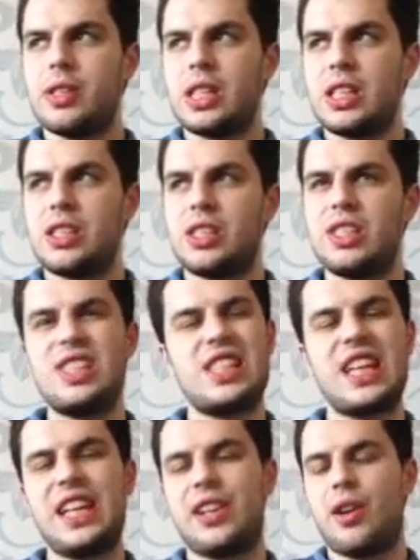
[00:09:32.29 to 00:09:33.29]

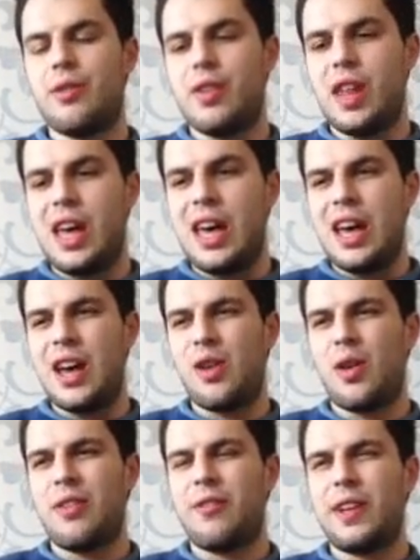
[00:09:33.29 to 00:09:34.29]
scene over there, and
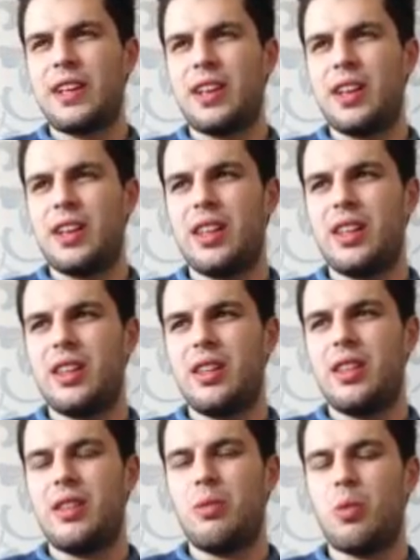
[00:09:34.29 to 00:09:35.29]
I think that
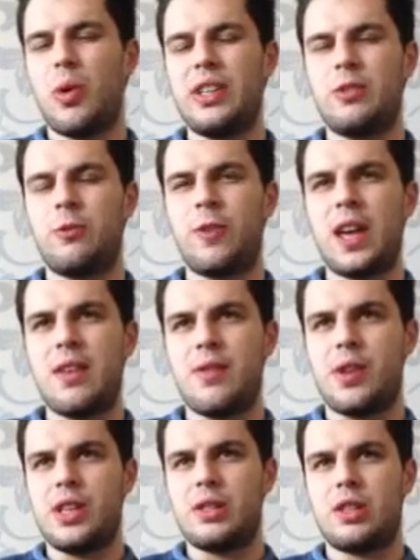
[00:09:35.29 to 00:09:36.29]
what is
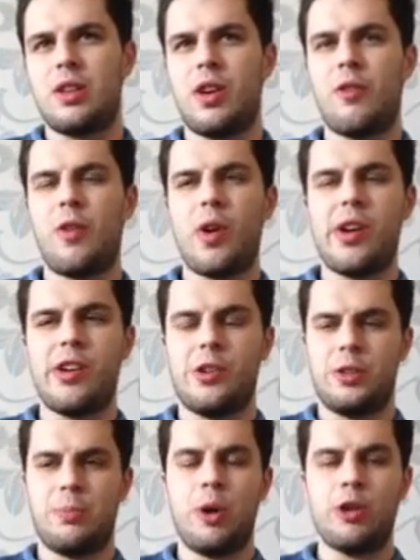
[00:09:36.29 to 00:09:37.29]
favoured is that a fighter
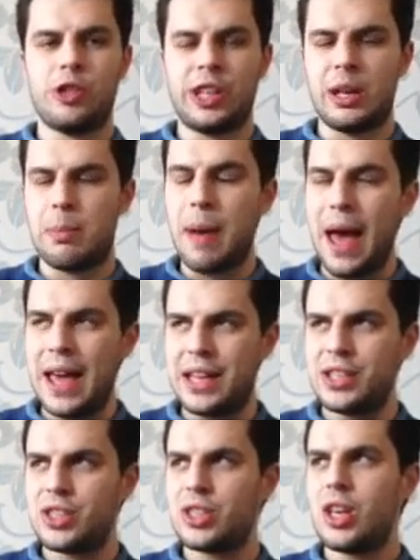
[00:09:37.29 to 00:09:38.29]
who's pushing the
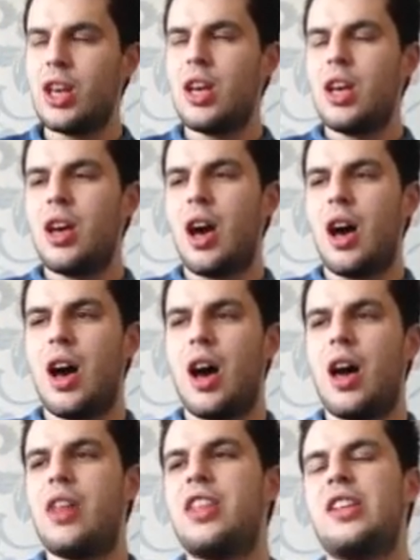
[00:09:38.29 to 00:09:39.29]
pace,
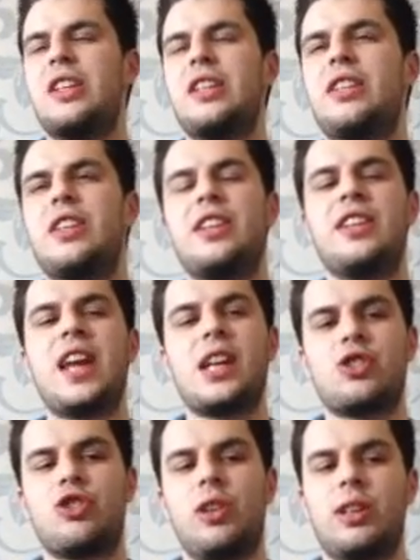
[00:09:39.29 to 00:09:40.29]
the
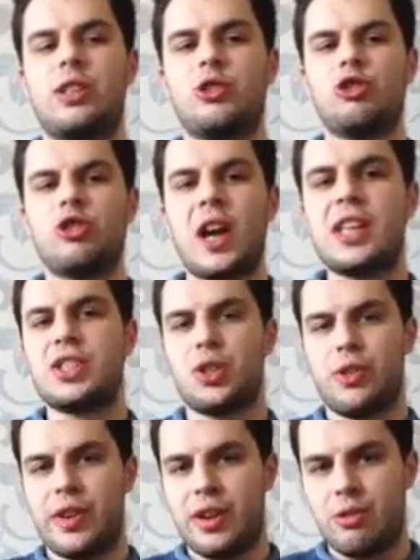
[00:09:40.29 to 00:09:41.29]
natural
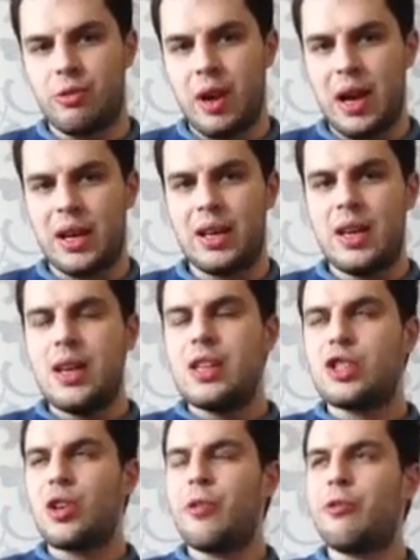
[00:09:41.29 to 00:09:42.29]
aggressor in the ring.
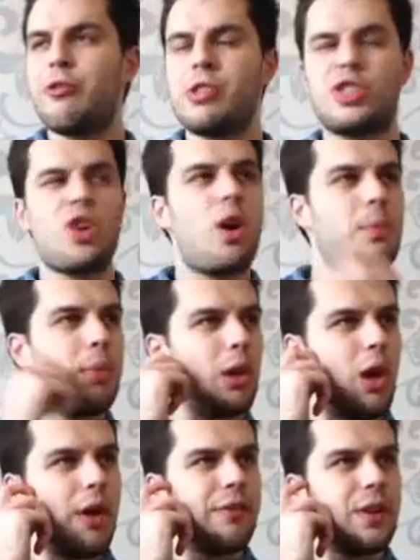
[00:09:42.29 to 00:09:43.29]
So, for
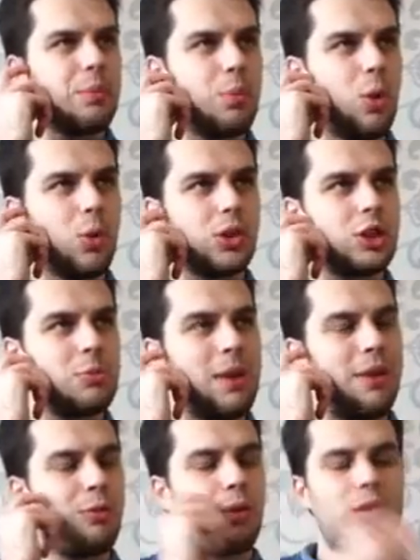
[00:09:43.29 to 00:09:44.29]
example, I think Paul
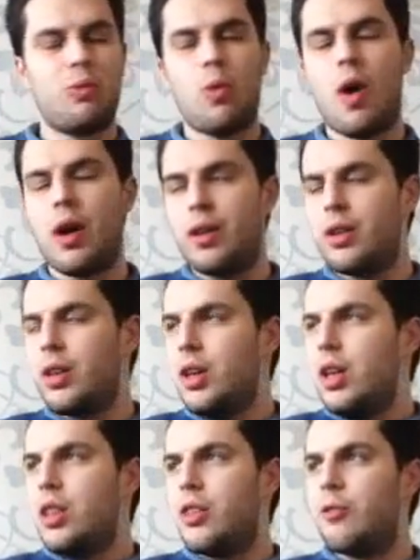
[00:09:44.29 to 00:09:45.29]
Smith would have won
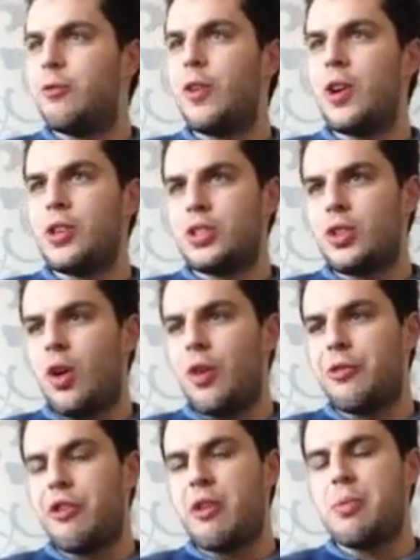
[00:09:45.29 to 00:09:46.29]
the first
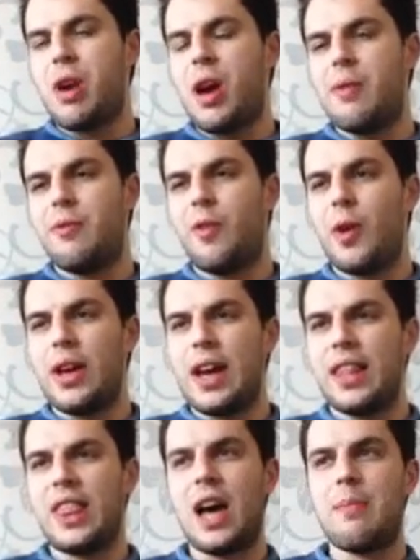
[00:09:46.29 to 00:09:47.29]
Arthur Abraham fight
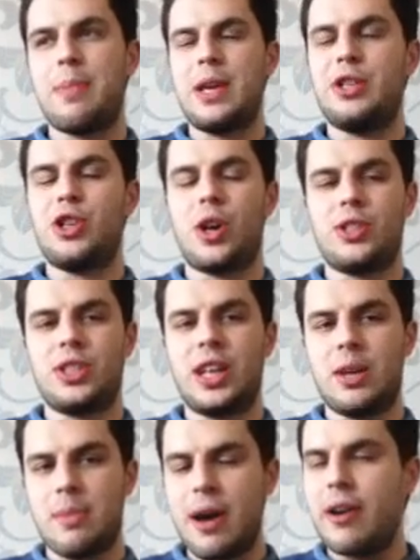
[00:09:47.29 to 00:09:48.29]
had that been judged in
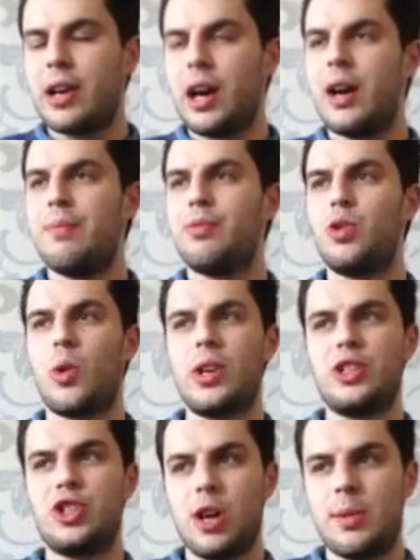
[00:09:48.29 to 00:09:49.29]
America, not
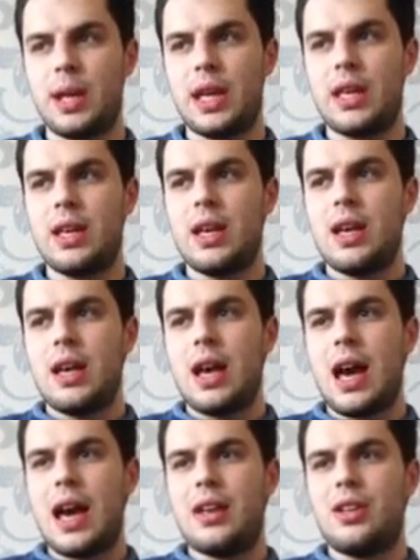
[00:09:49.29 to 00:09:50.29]
in Germany.
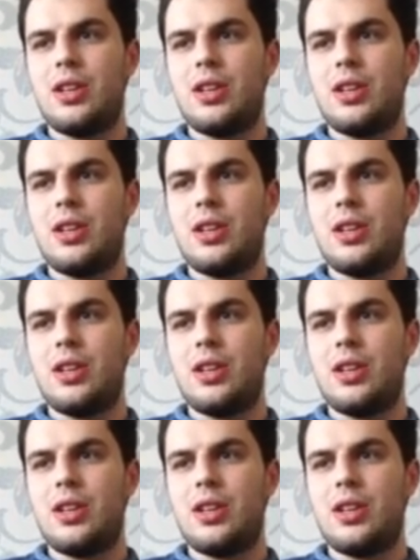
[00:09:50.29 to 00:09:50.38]
And